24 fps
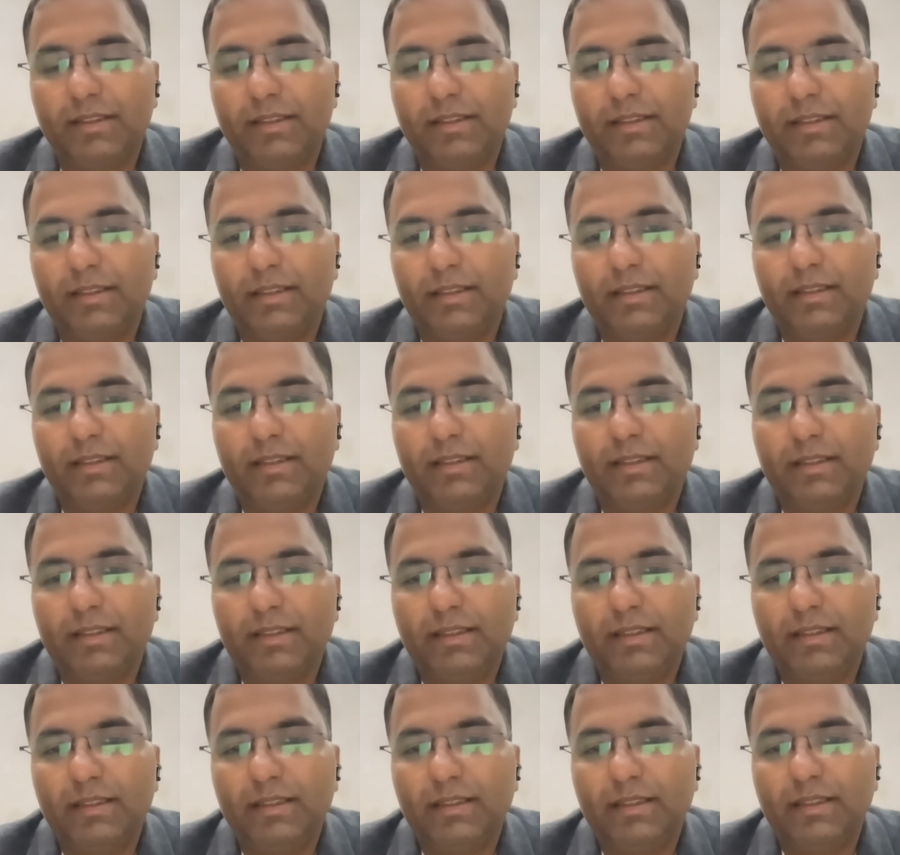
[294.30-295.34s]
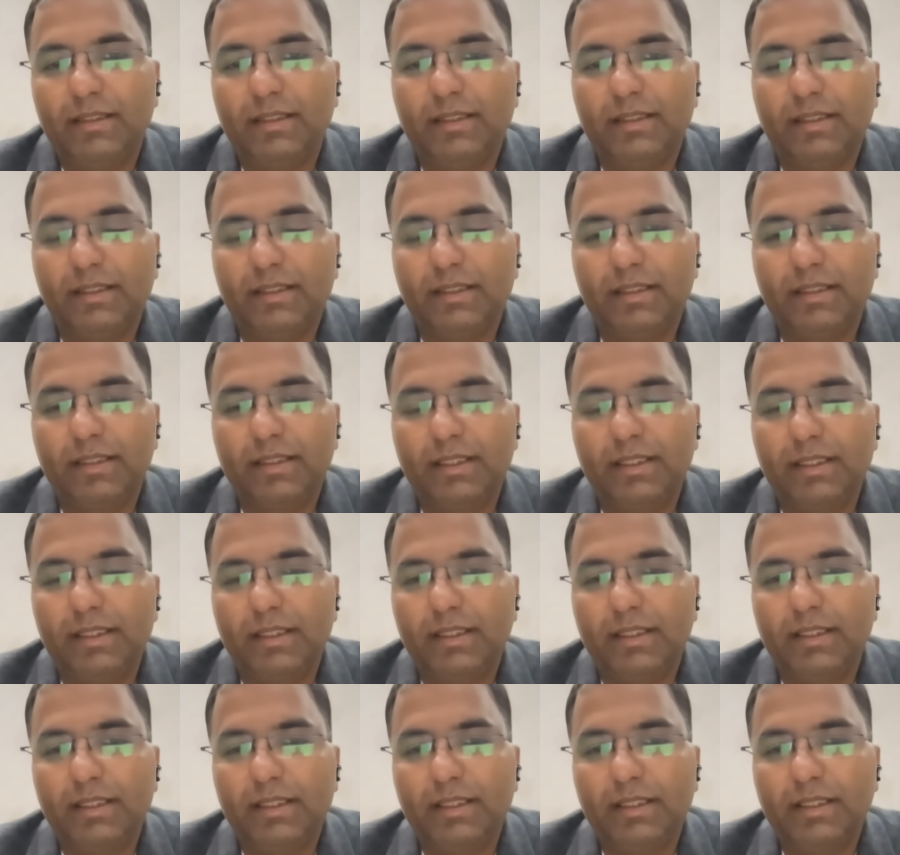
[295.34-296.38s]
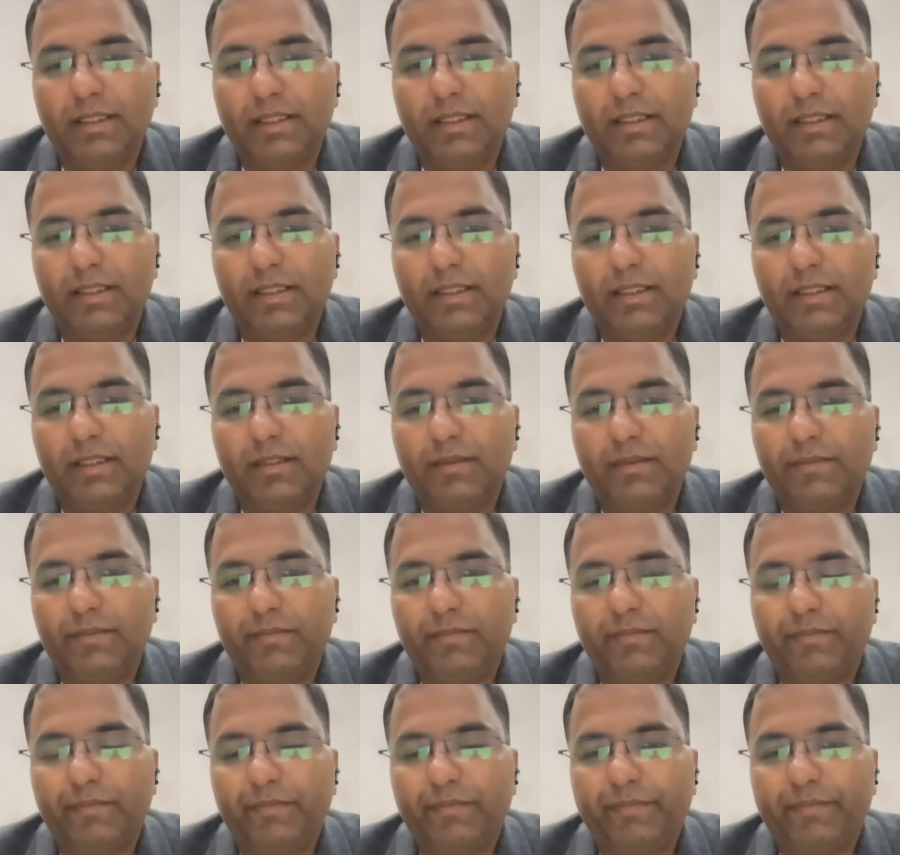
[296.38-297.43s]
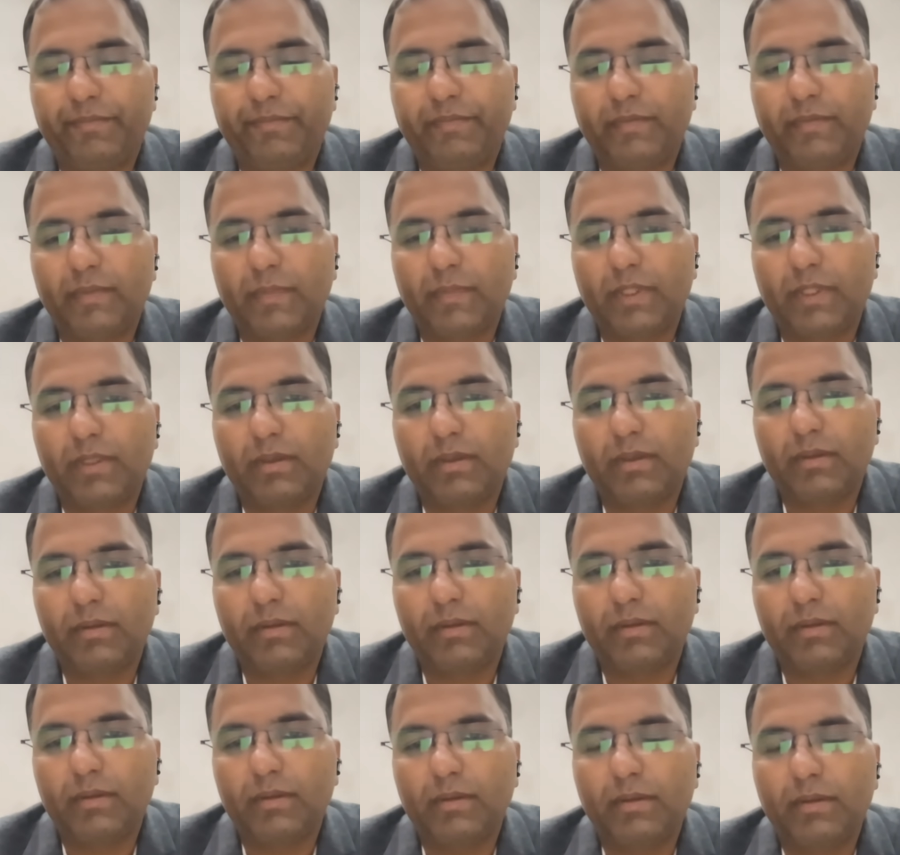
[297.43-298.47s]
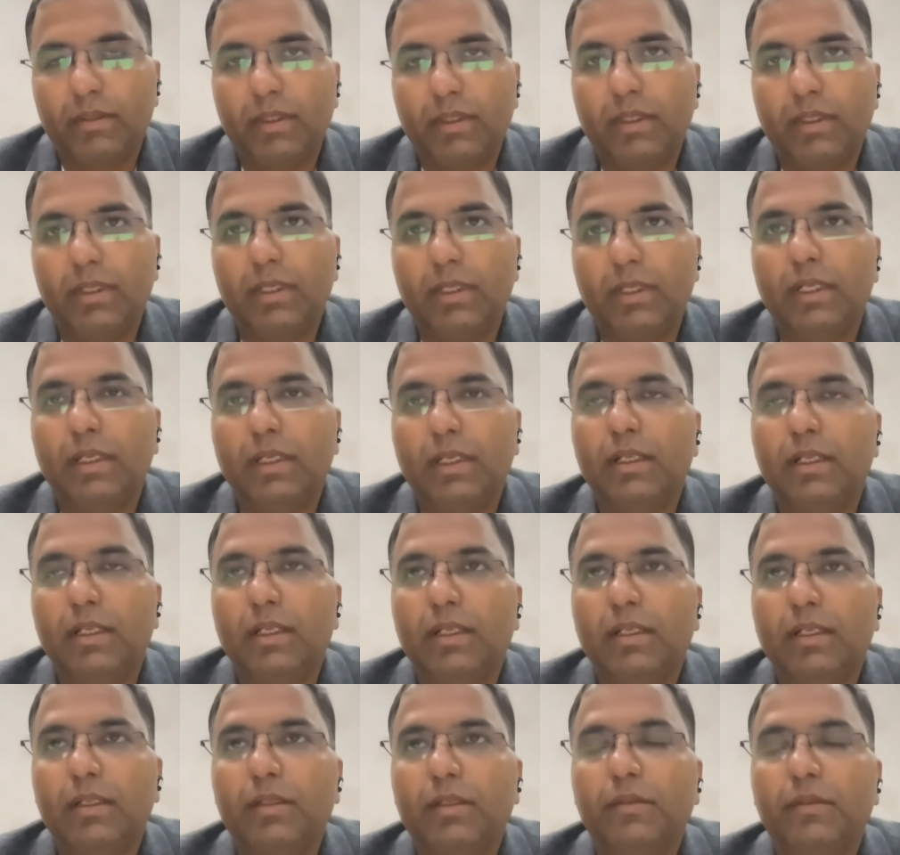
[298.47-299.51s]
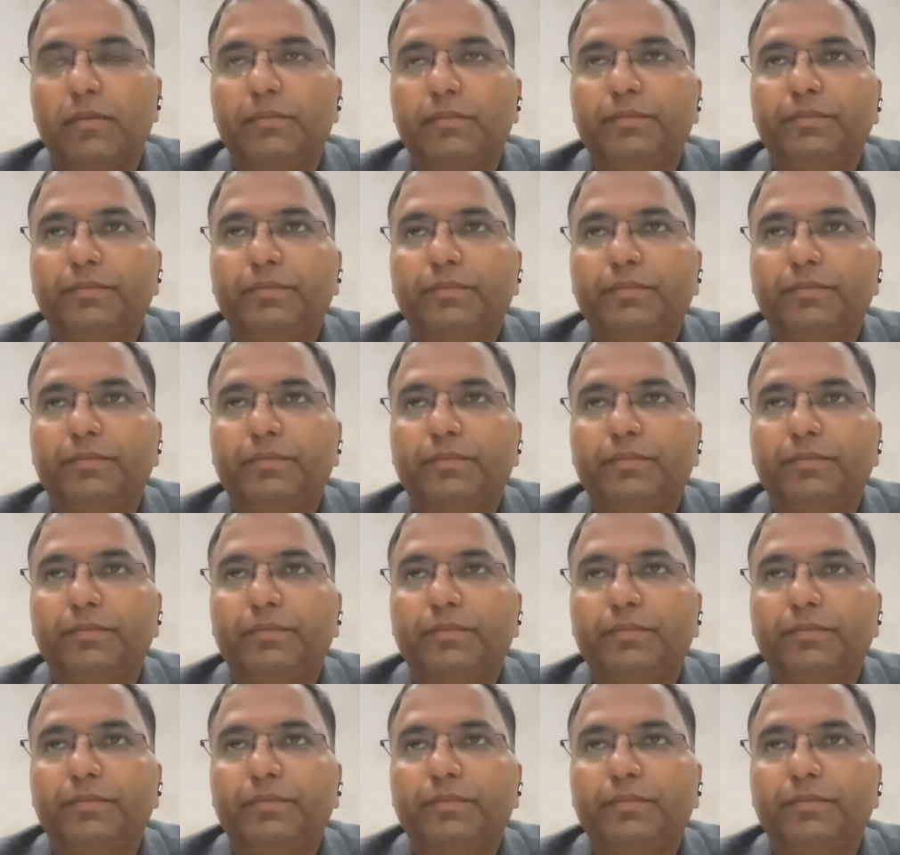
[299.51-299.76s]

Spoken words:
This person isn't speaking.